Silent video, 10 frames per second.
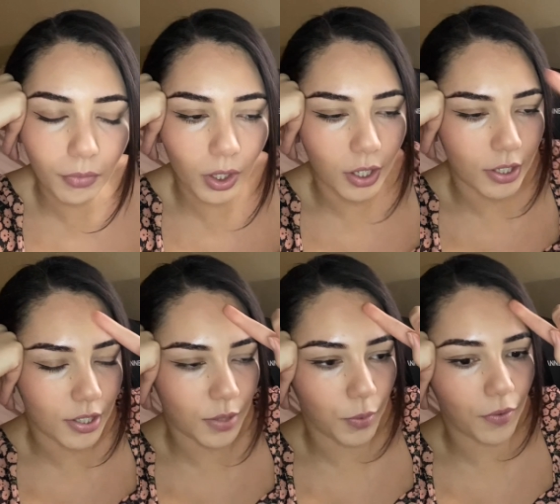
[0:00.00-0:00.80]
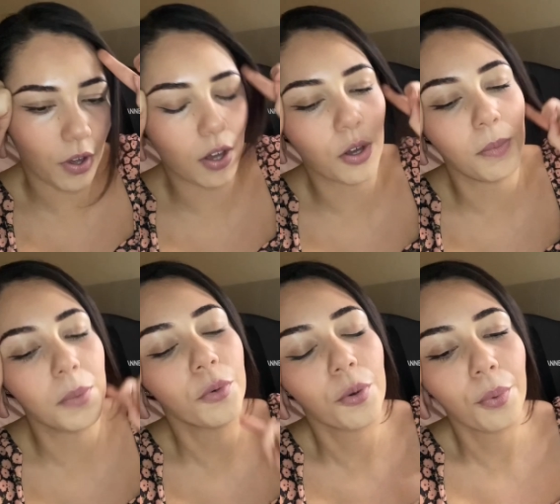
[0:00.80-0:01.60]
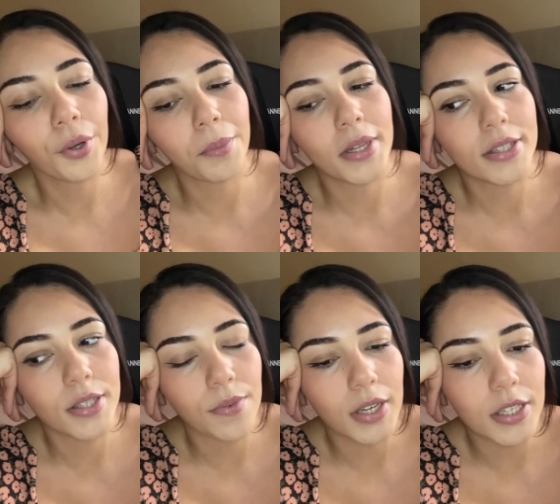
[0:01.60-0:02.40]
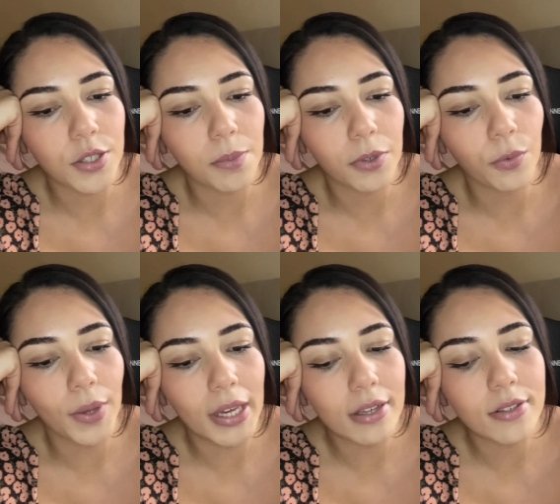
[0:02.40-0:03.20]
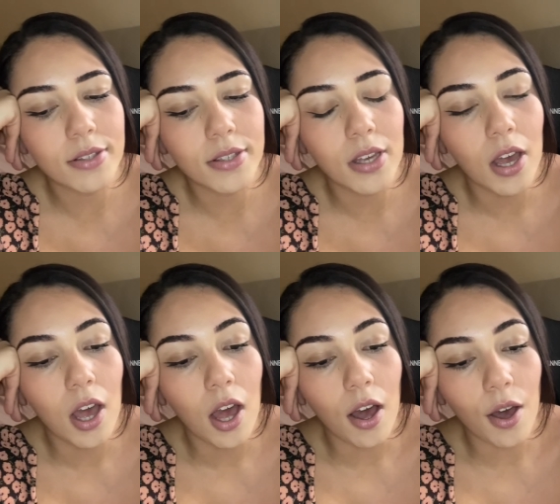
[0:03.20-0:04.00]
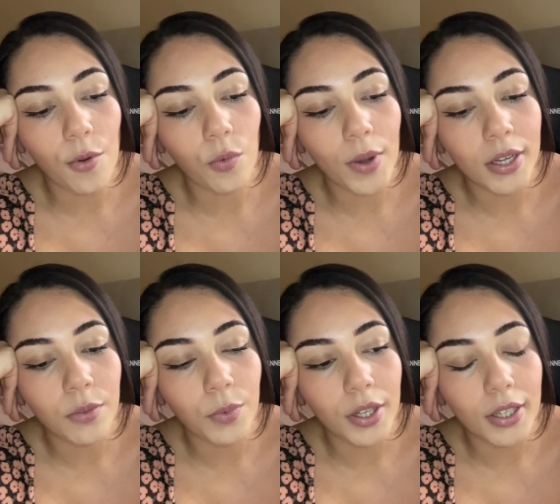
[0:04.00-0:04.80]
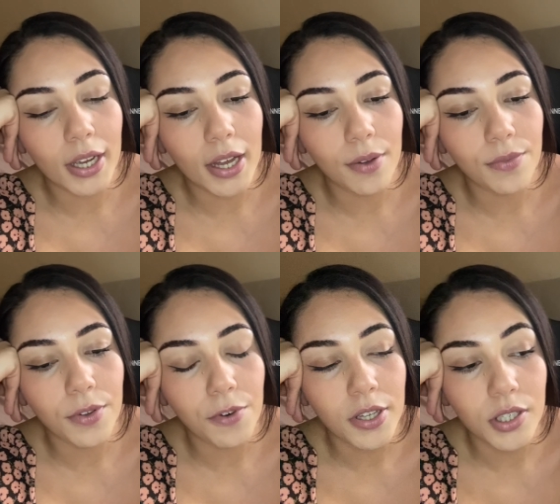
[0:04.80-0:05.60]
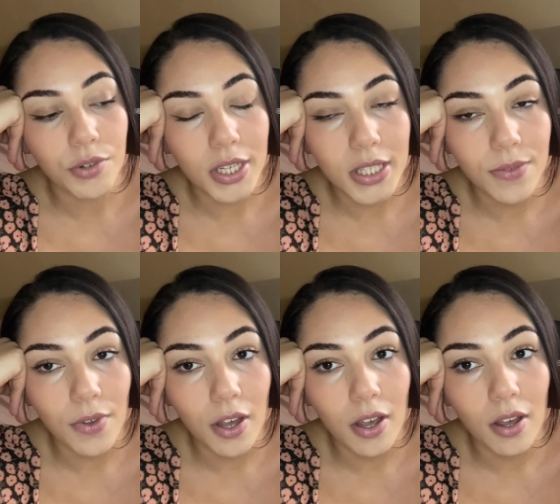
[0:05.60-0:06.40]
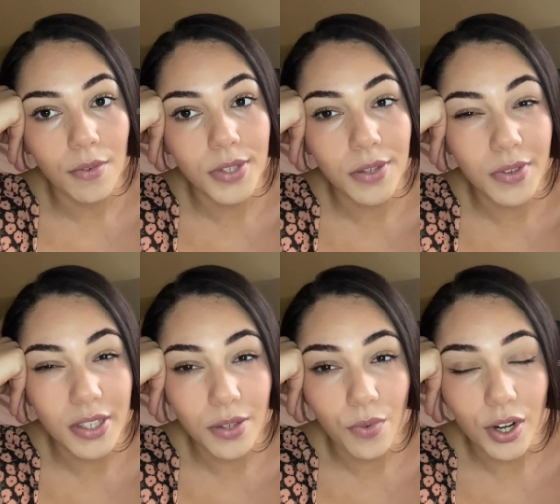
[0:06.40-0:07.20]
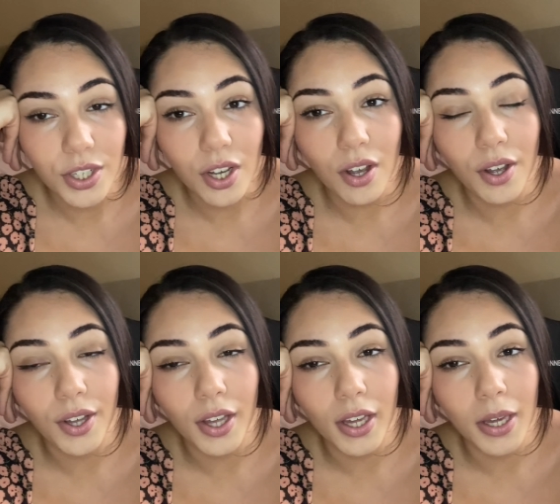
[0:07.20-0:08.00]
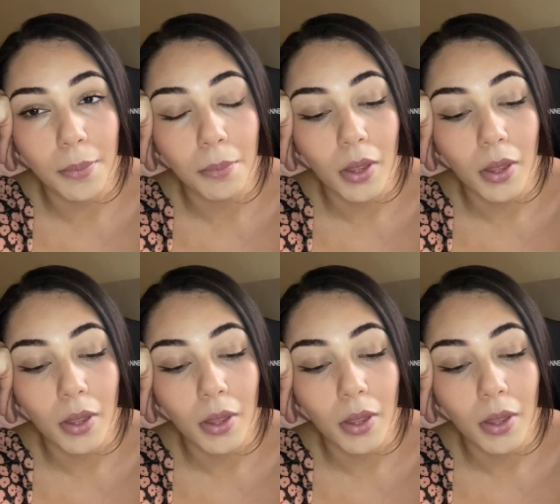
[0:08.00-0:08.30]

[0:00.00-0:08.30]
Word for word: And we've got a couple of more appointments over the next couple of weeks when we're going to have the frozen transfer, obviously if it's the right time,